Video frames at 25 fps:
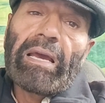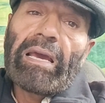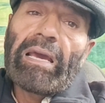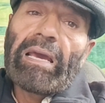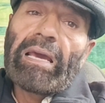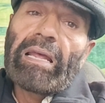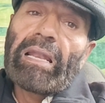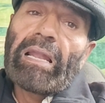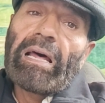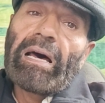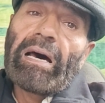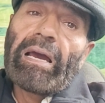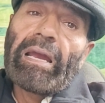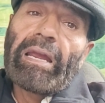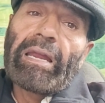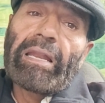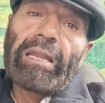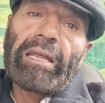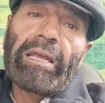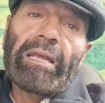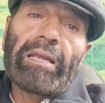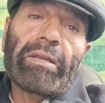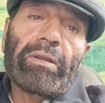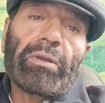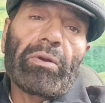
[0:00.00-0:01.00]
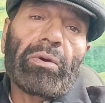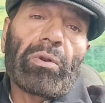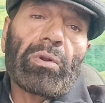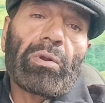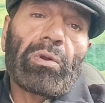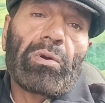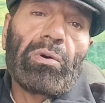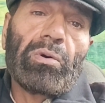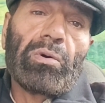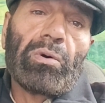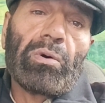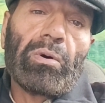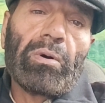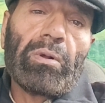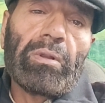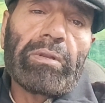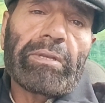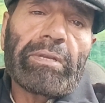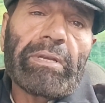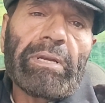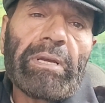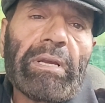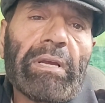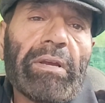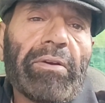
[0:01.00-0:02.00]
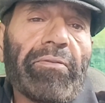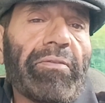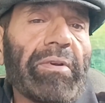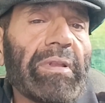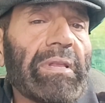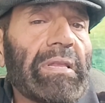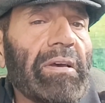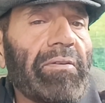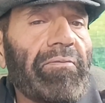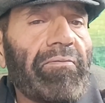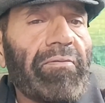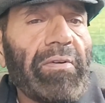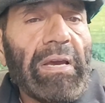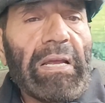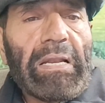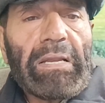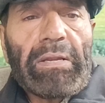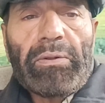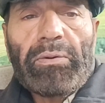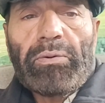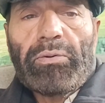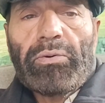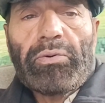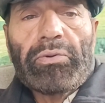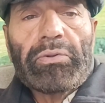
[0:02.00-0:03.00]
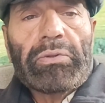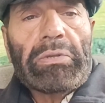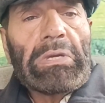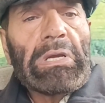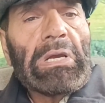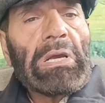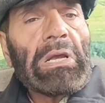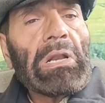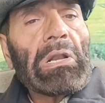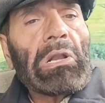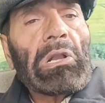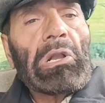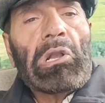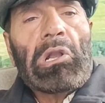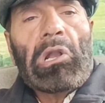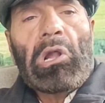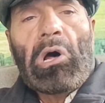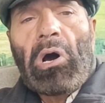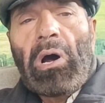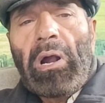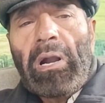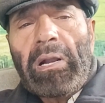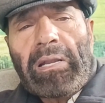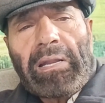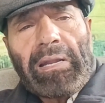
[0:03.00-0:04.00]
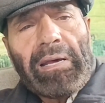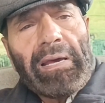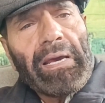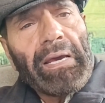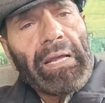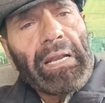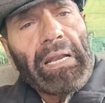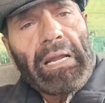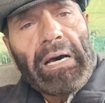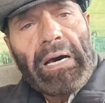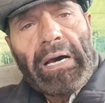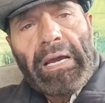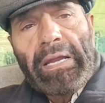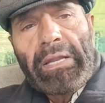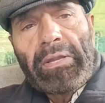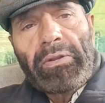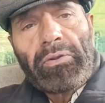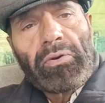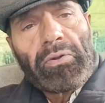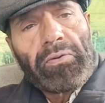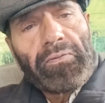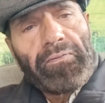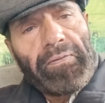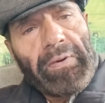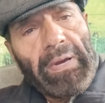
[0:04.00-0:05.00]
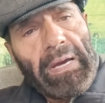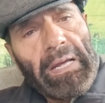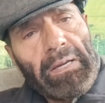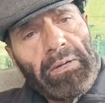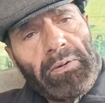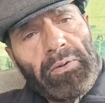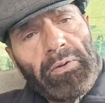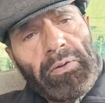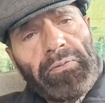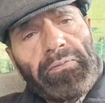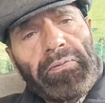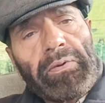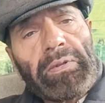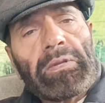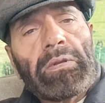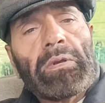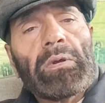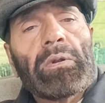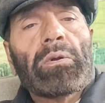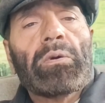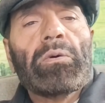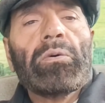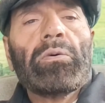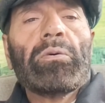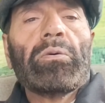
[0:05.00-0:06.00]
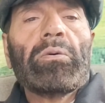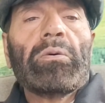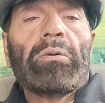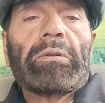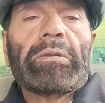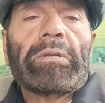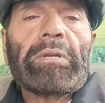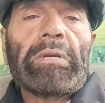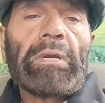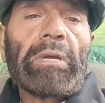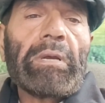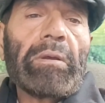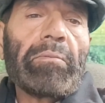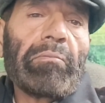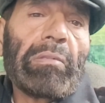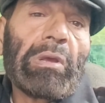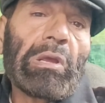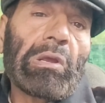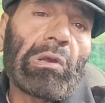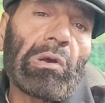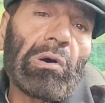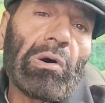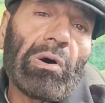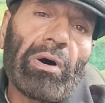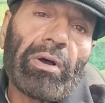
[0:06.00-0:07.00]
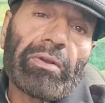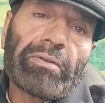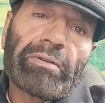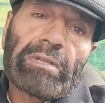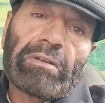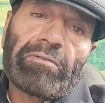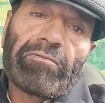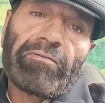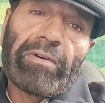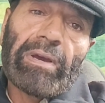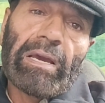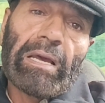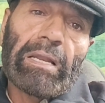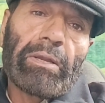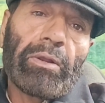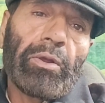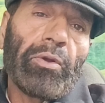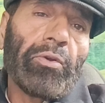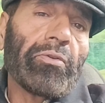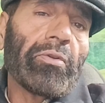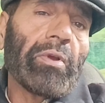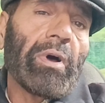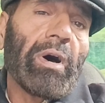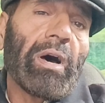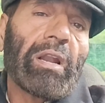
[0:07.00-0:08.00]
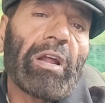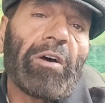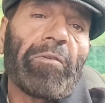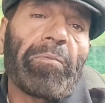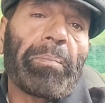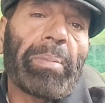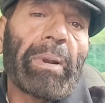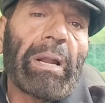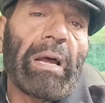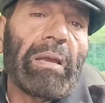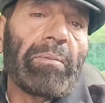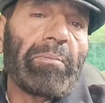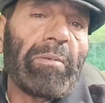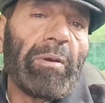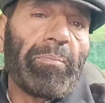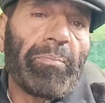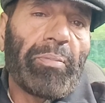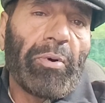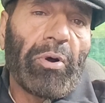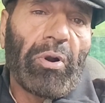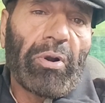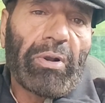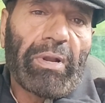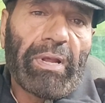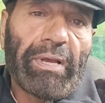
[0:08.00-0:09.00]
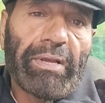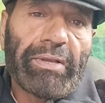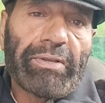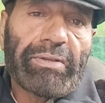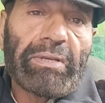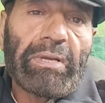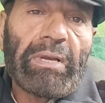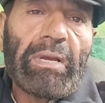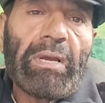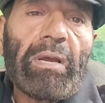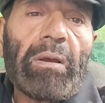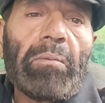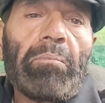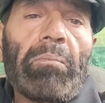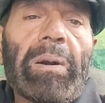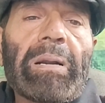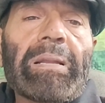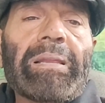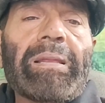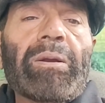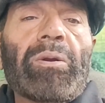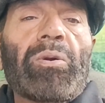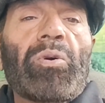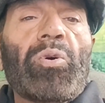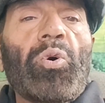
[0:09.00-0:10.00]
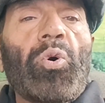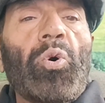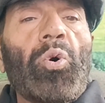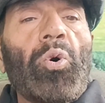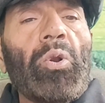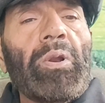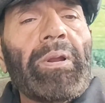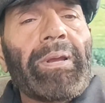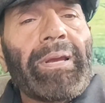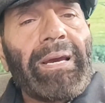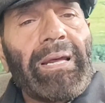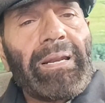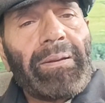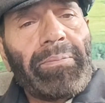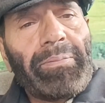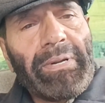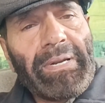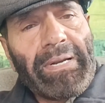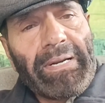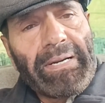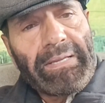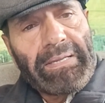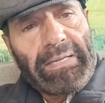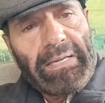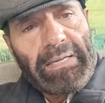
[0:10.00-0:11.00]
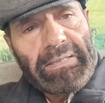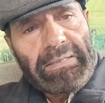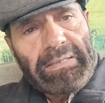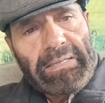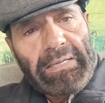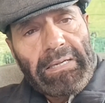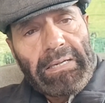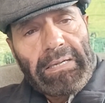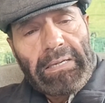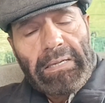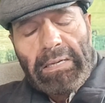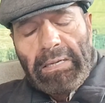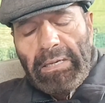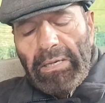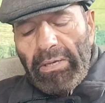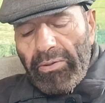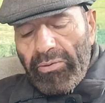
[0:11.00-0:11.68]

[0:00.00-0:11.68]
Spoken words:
Aligning your goals with the values, not align your values with your goals, because the values are of prime importance, but the goal can be adjusted.